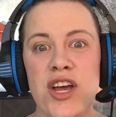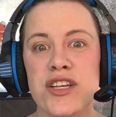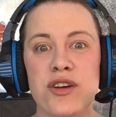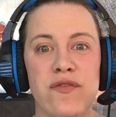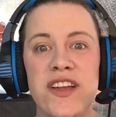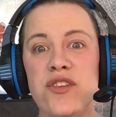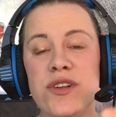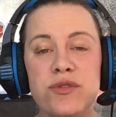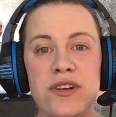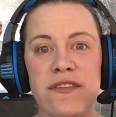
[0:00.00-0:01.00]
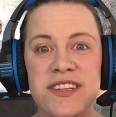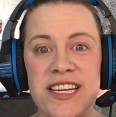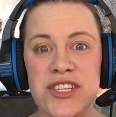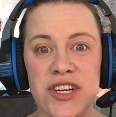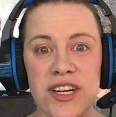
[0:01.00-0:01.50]
So if they do it to enough
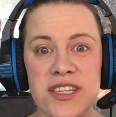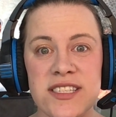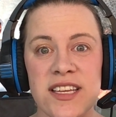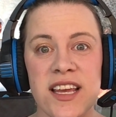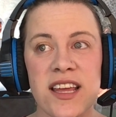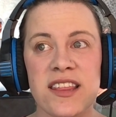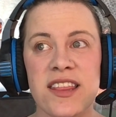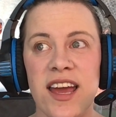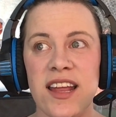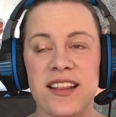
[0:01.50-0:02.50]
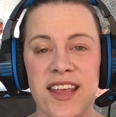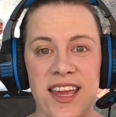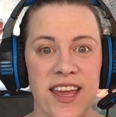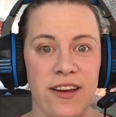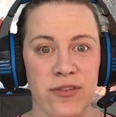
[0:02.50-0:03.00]
teachers, then they
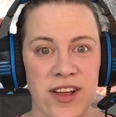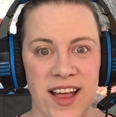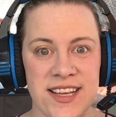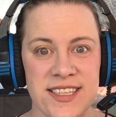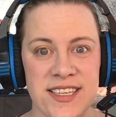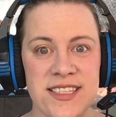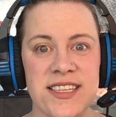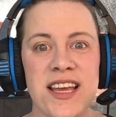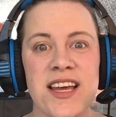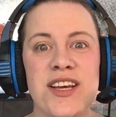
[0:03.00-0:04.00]
can get free classes.